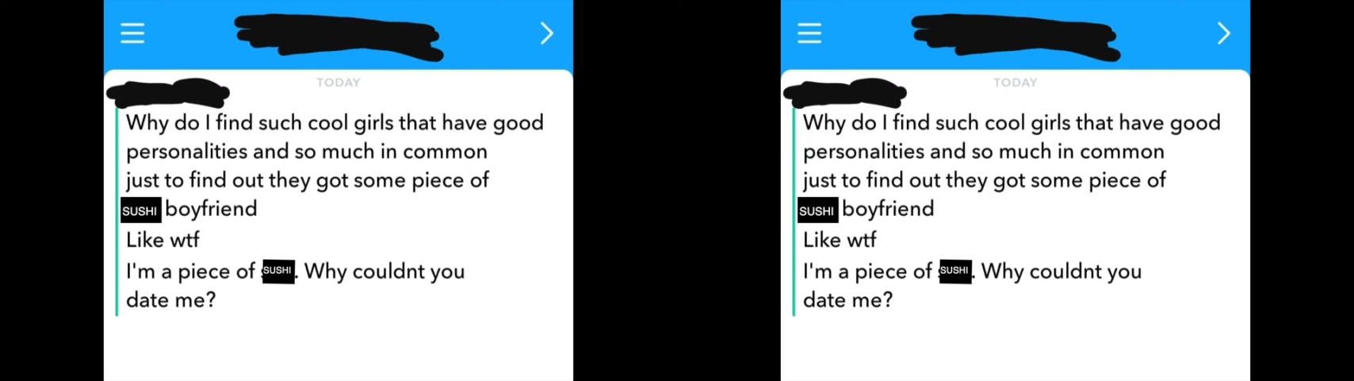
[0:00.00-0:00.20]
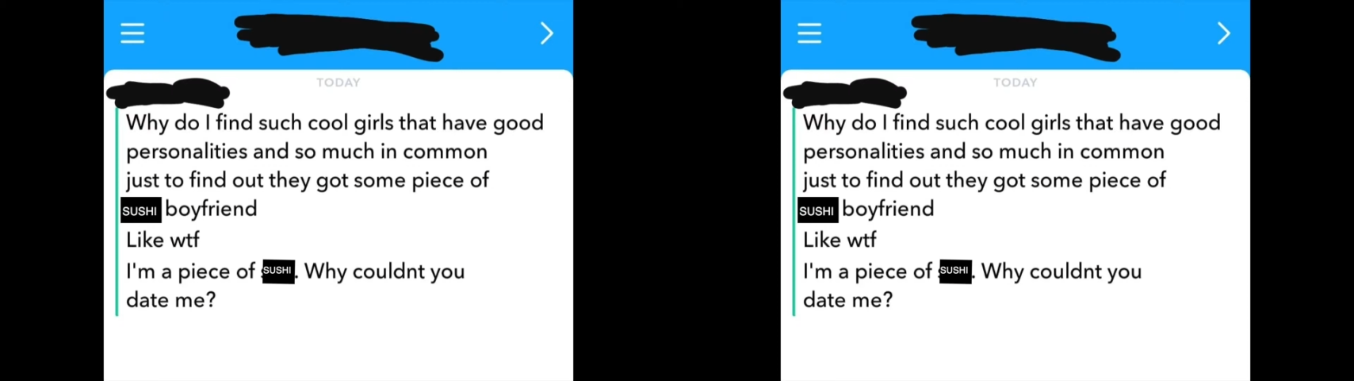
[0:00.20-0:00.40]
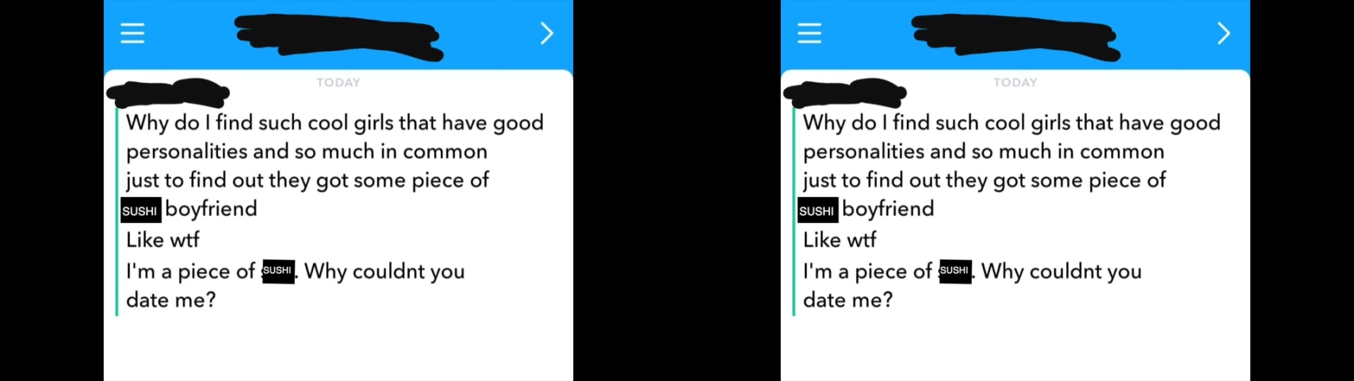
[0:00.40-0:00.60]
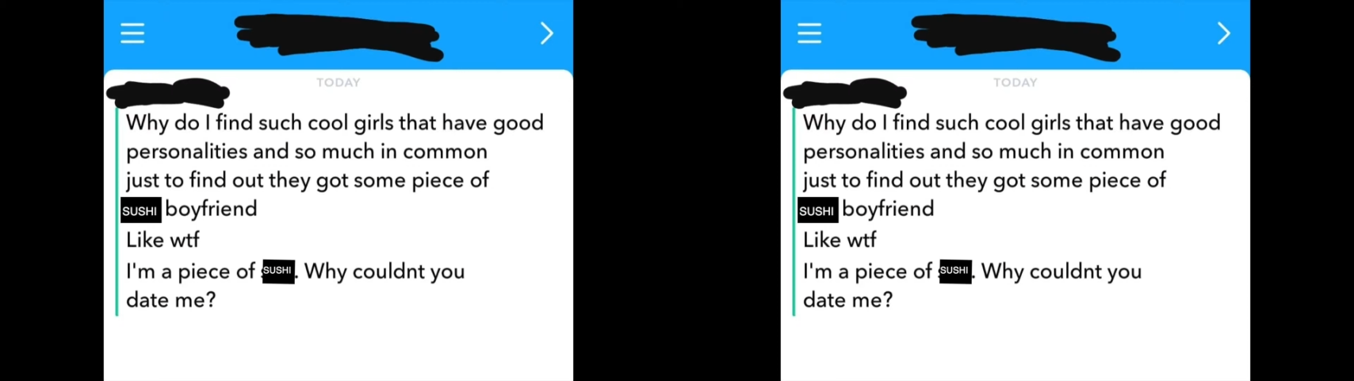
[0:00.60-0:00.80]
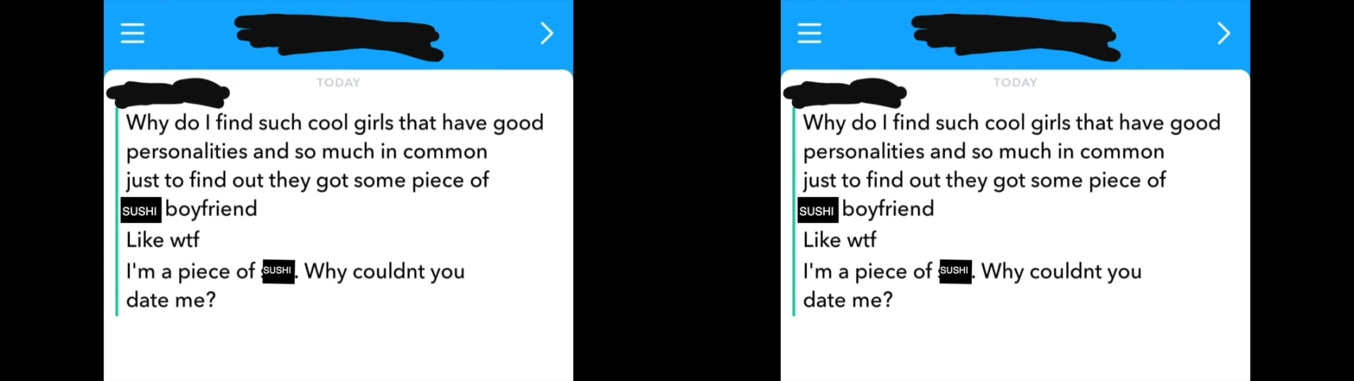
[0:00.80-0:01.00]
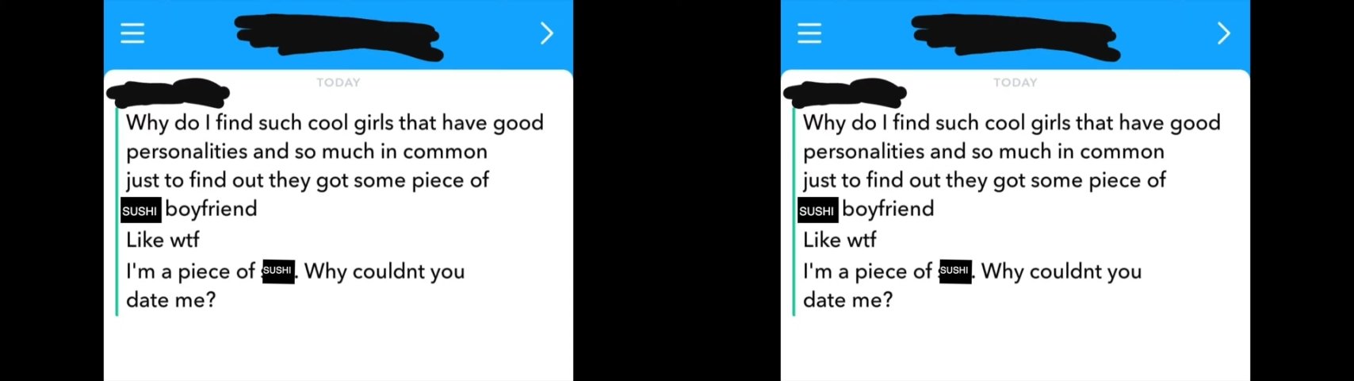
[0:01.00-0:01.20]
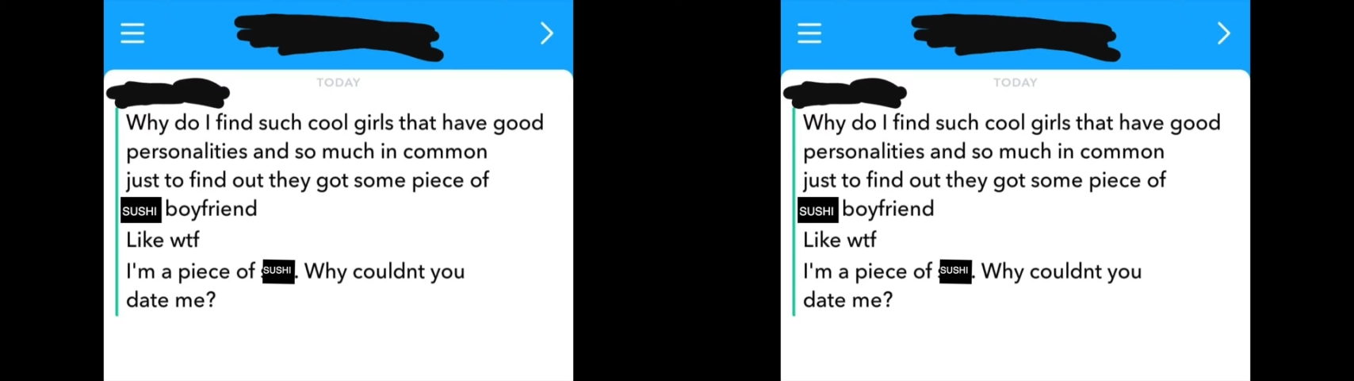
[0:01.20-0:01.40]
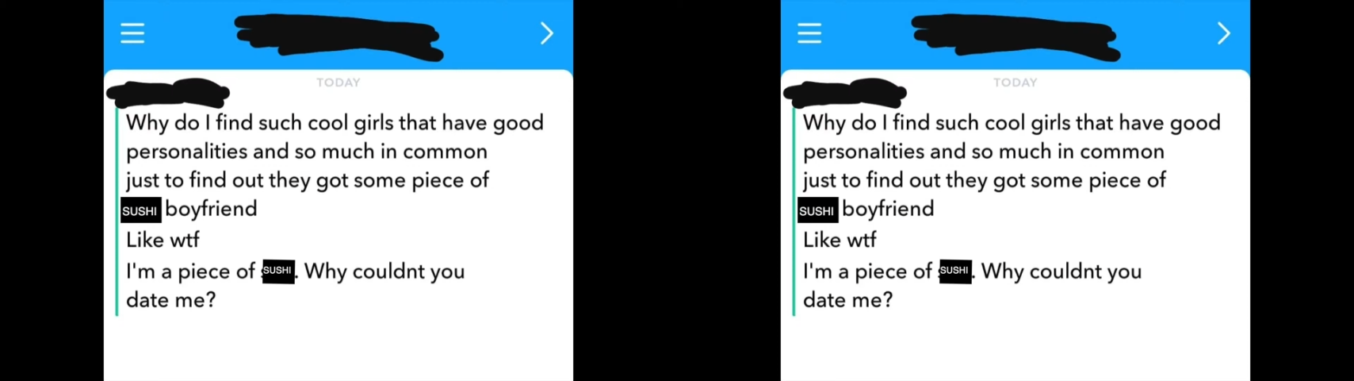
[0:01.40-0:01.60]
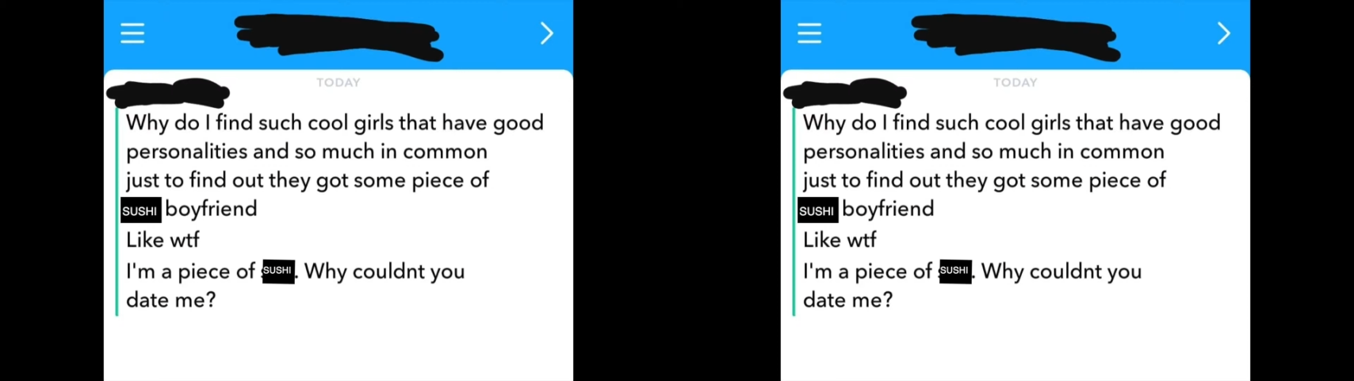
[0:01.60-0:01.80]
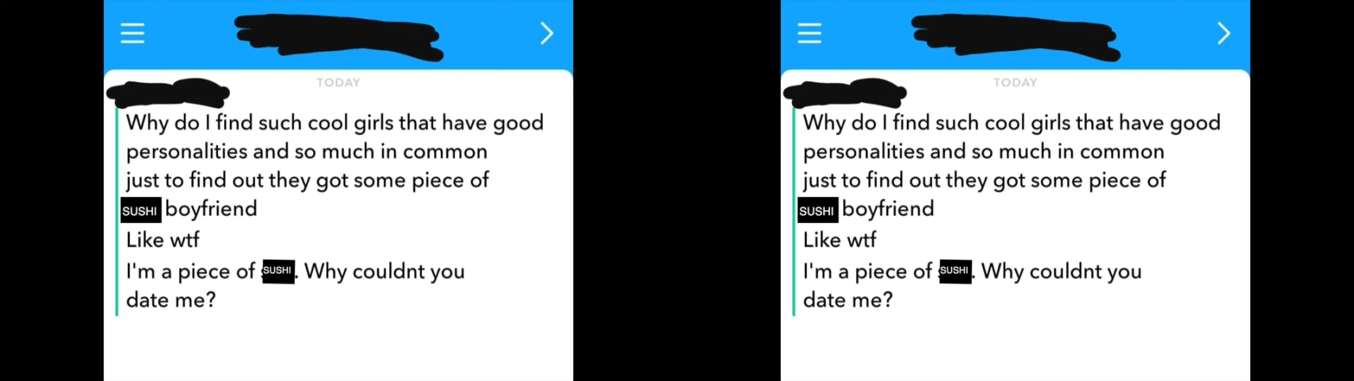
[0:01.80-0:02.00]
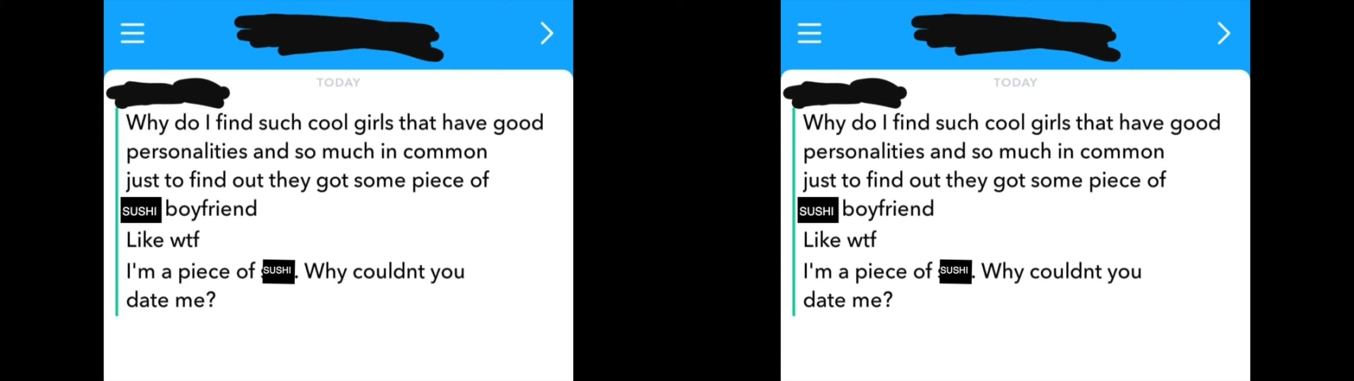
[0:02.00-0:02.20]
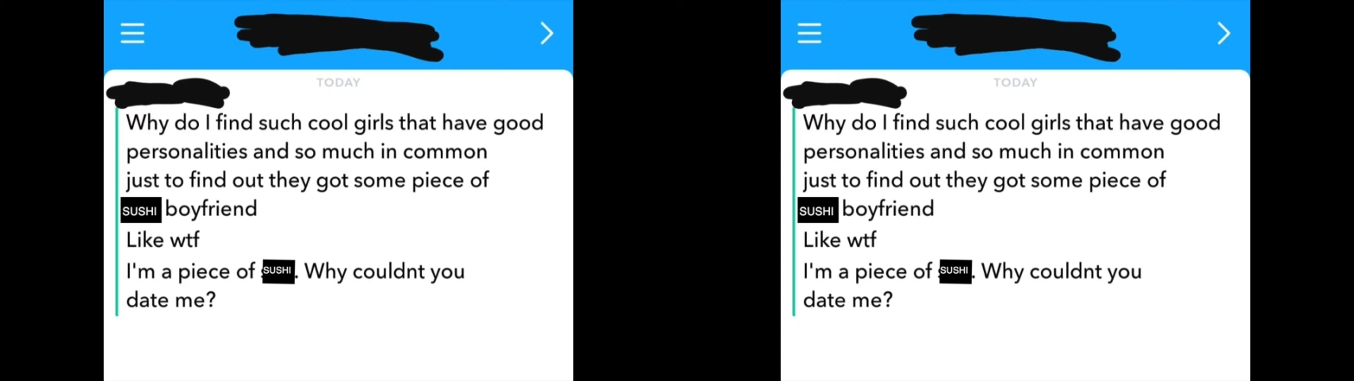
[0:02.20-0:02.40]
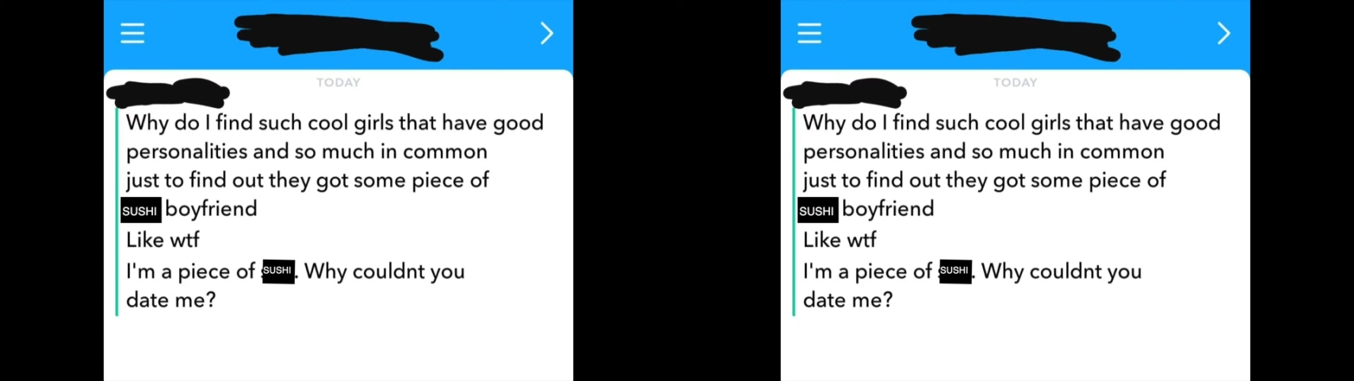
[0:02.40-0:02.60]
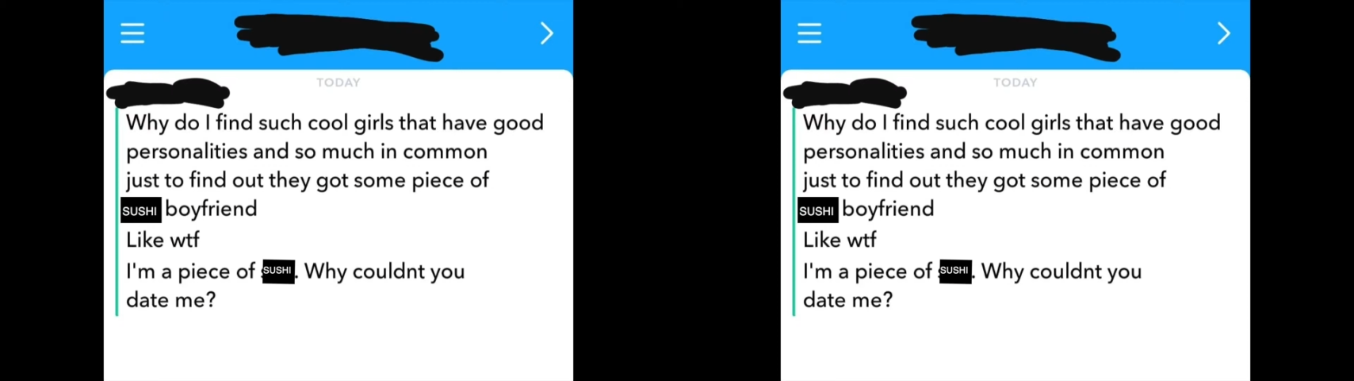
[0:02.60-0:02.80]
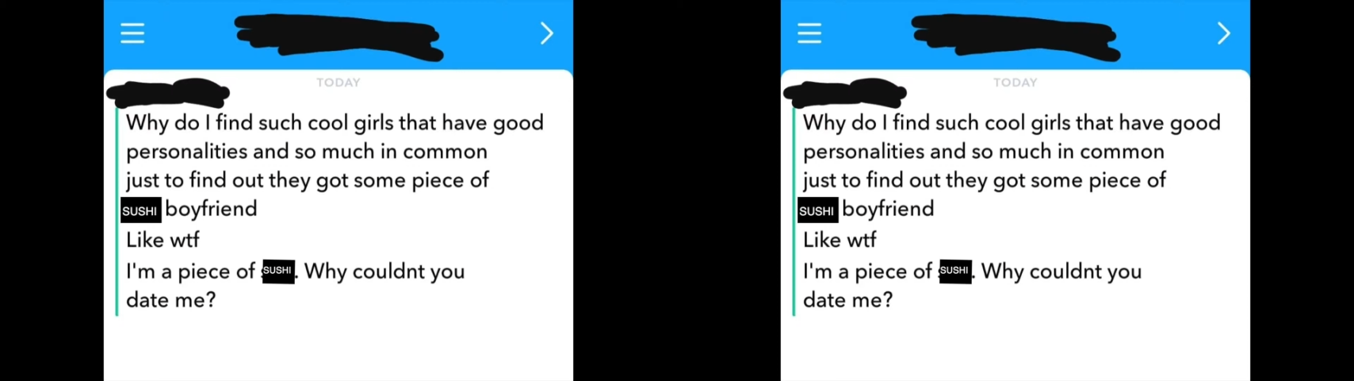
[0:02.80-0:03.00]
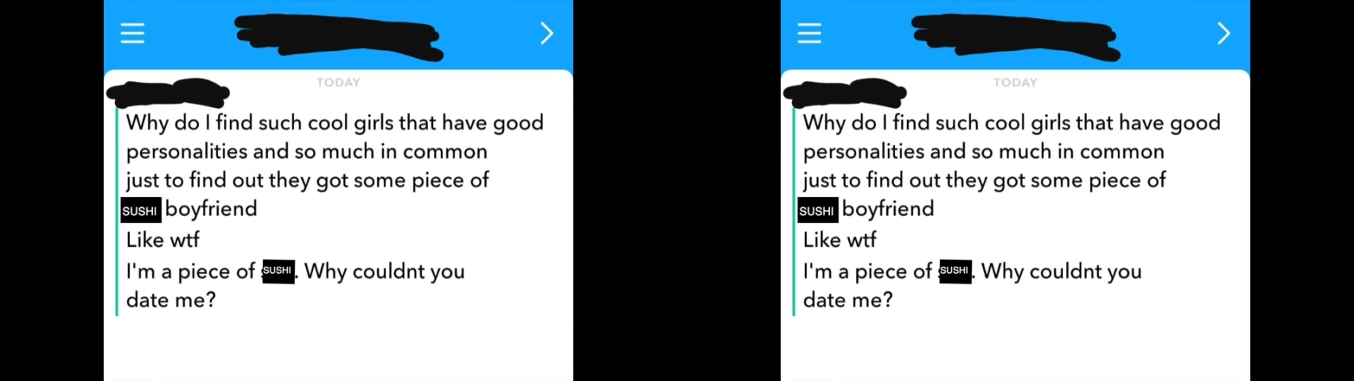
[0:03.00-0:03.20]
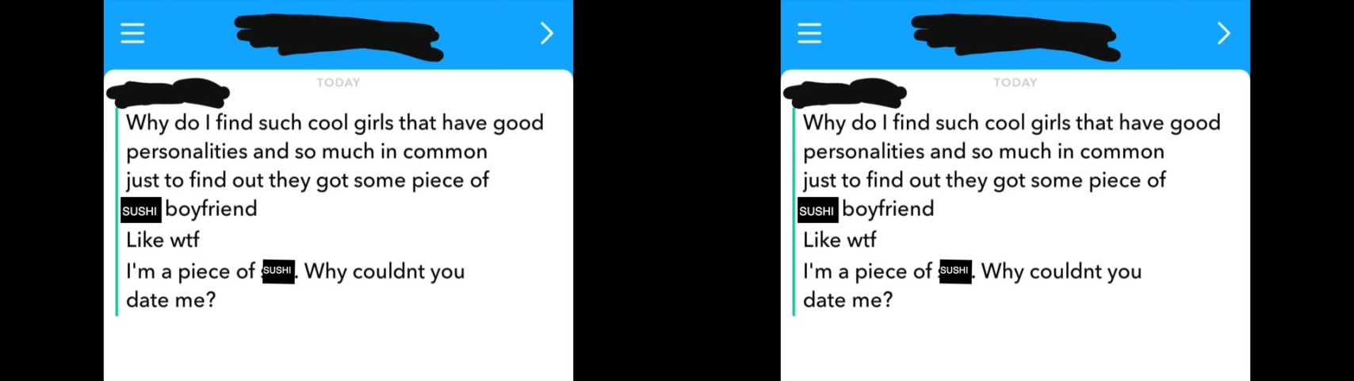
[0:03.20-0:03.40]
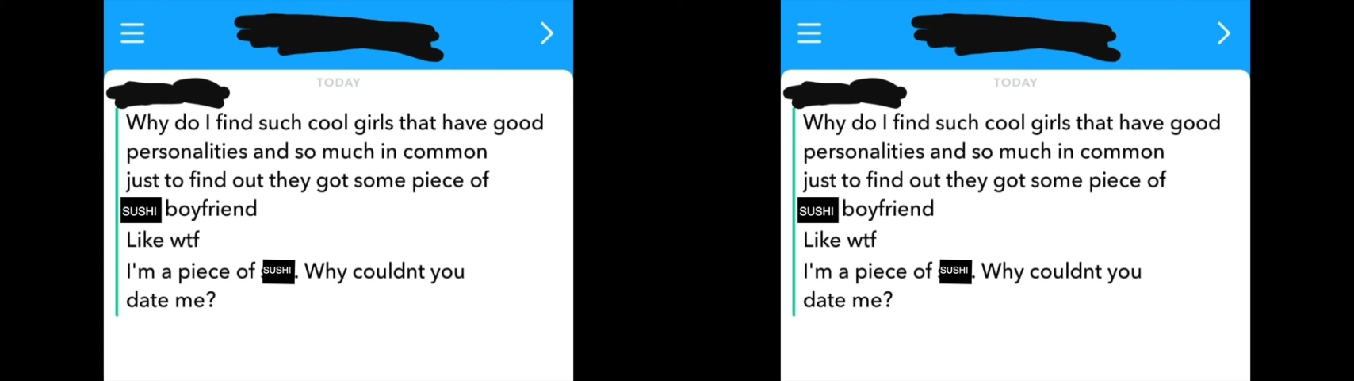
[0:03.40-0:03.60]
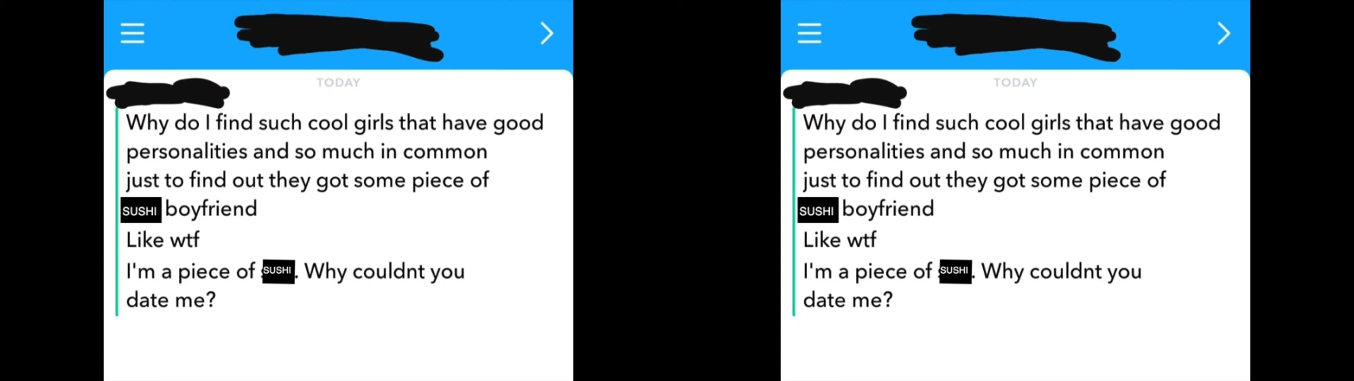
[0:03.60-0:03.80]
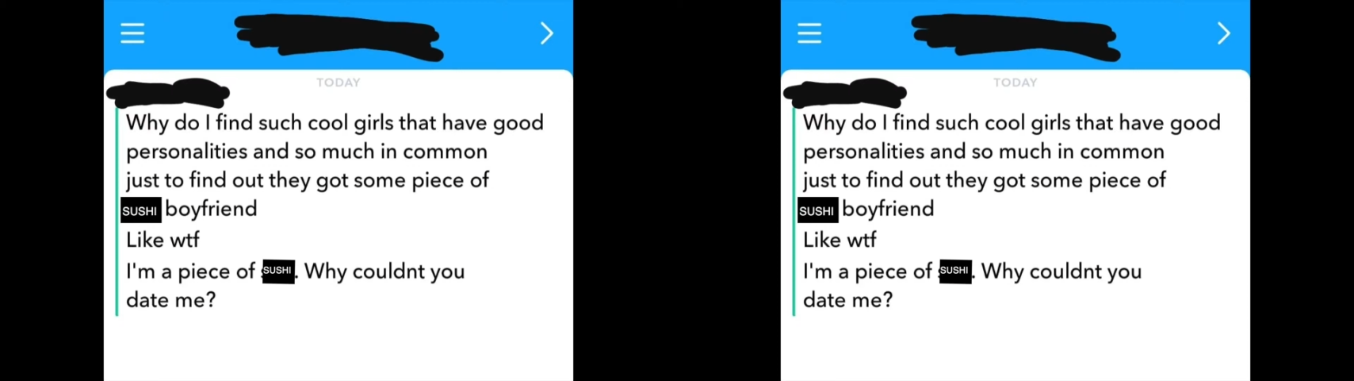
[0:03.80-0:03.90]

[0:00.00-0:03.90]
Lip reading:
(no speaker visible)